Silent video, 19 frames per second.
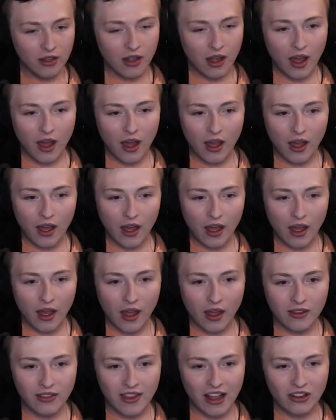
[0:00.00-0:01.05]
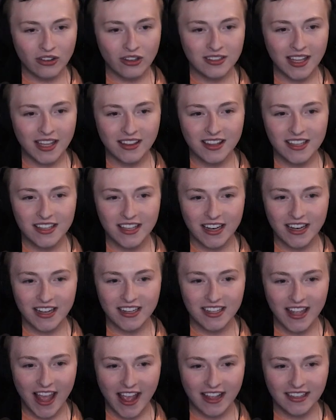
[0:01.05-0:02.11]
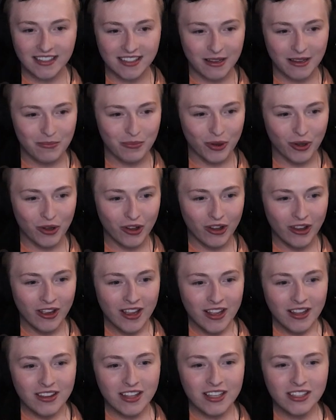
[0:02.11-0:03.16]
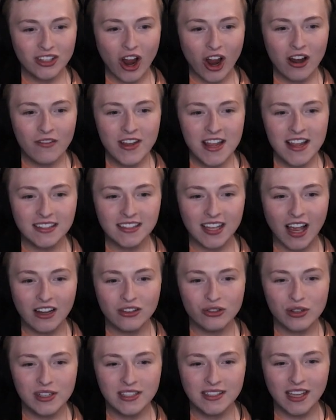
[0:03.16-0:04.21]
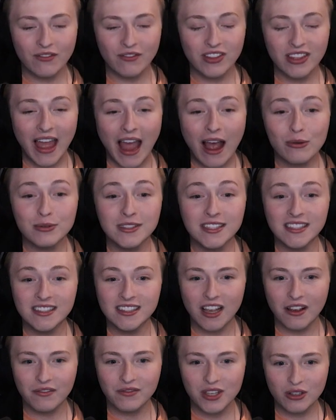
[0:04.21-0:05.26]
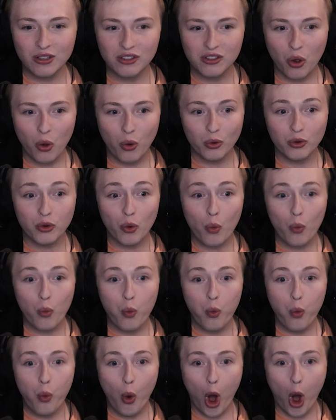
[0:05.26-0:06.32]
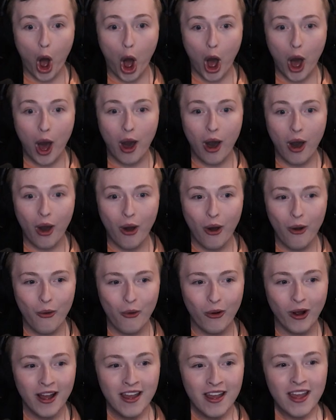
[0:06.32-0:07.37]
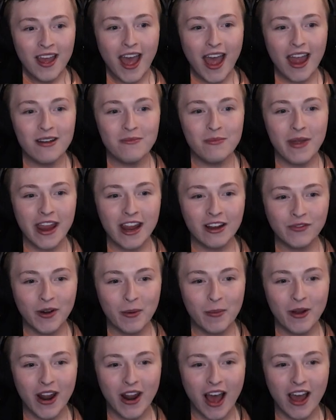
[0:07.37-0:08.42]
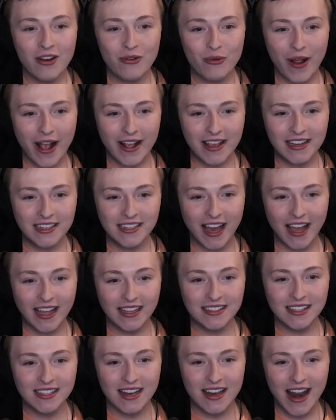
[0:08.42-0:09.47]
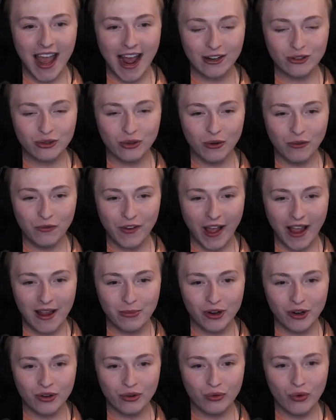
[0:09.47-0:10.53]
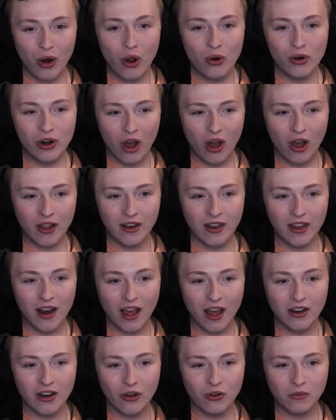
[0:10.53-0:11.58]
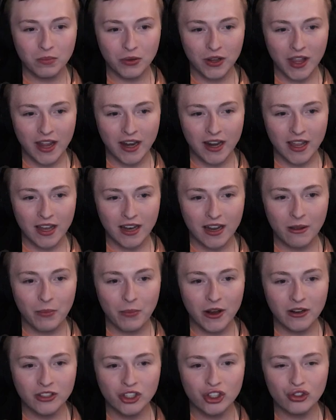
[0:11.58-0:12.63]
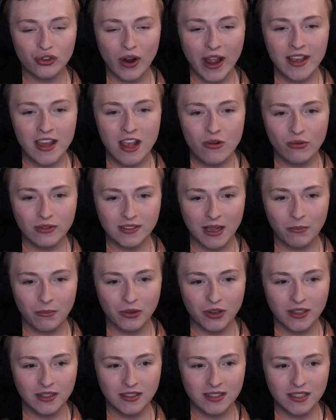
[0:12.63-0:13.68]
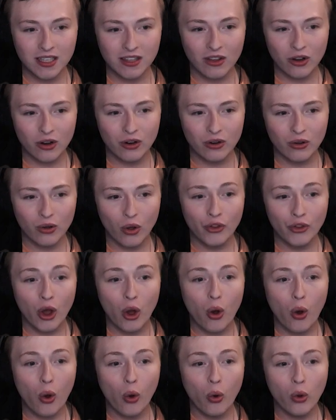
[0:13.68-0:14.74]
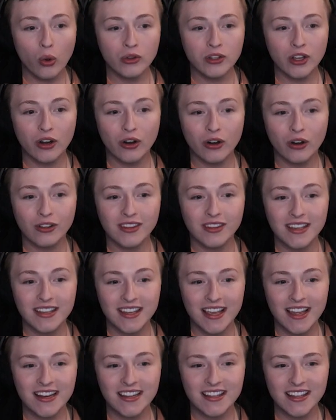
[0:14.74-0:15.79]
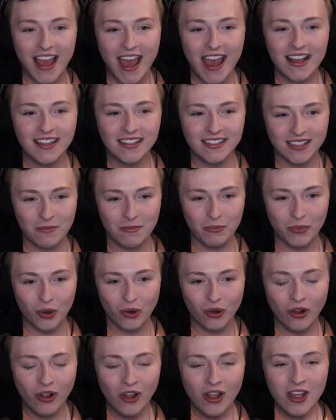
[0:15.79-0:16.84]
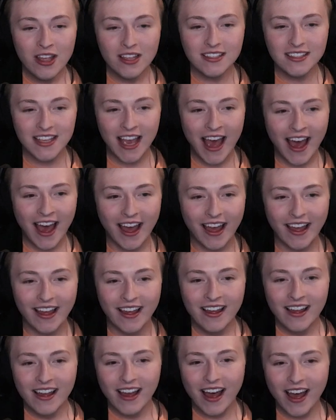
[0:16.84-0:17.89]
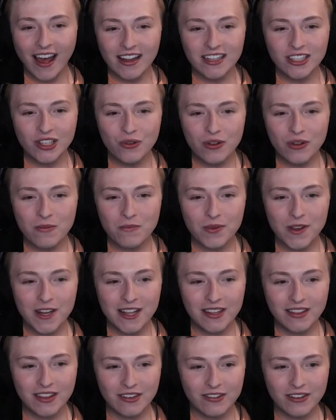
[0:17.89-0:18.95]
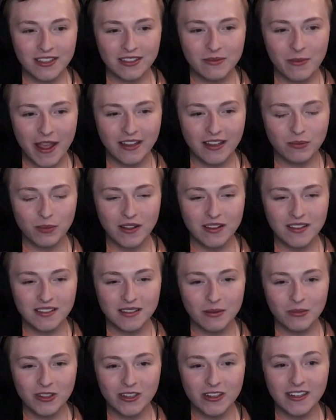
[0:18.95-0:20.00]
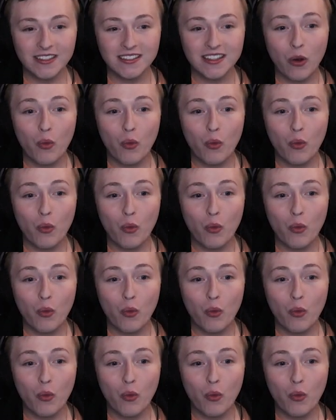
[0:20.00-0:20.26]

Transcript: That looks like the yin and yang symbol. This carving is hundreds of thousands of years old. Whoa. And made from an unrecognized natural fiber grown on an unknown planet. It bears striking resemblance to the old Earth yin yang symbol. Yeah, two competing theories may explain the similarities.